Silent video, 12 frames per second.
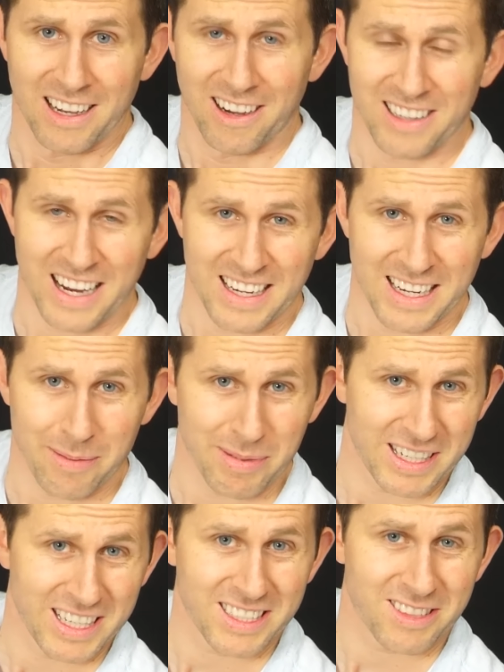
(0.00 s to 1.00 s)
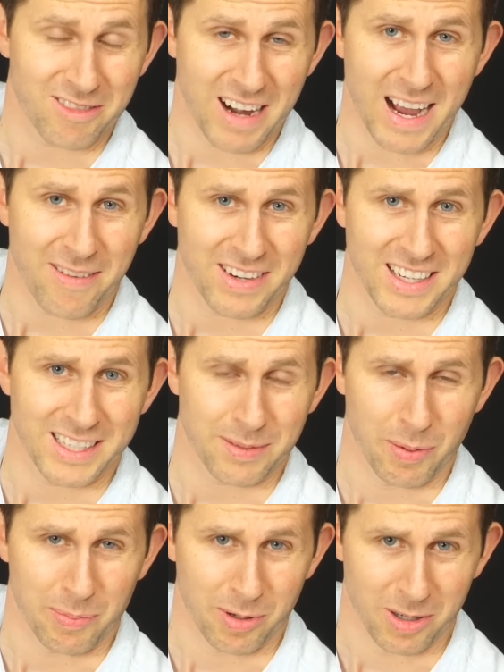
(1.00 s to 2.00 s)
Okay, now because gravity is
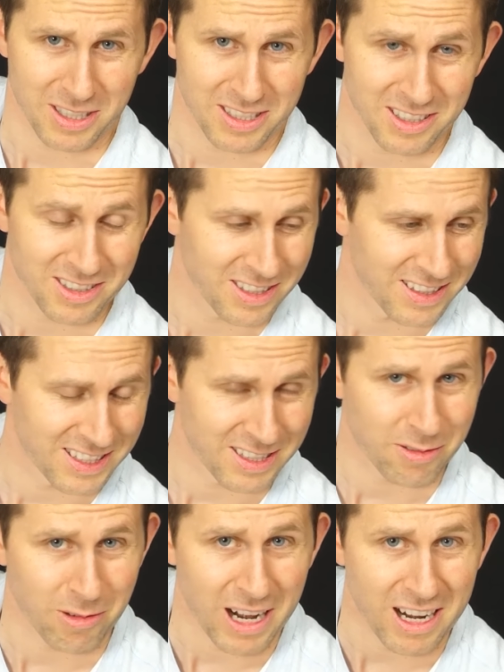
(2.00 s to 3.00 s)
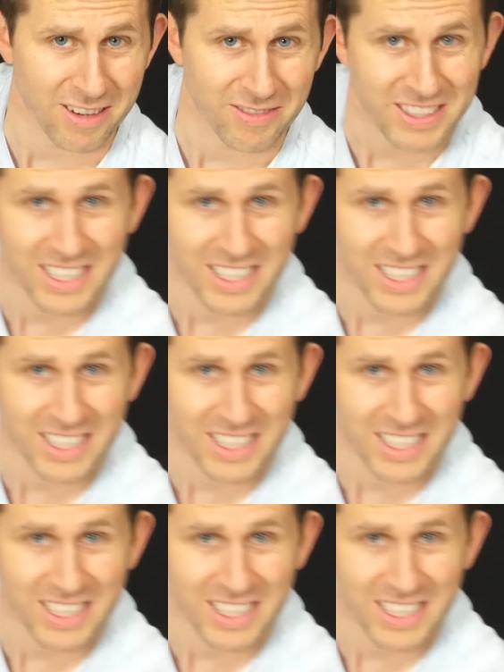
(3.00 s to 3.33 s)
proportional to the square of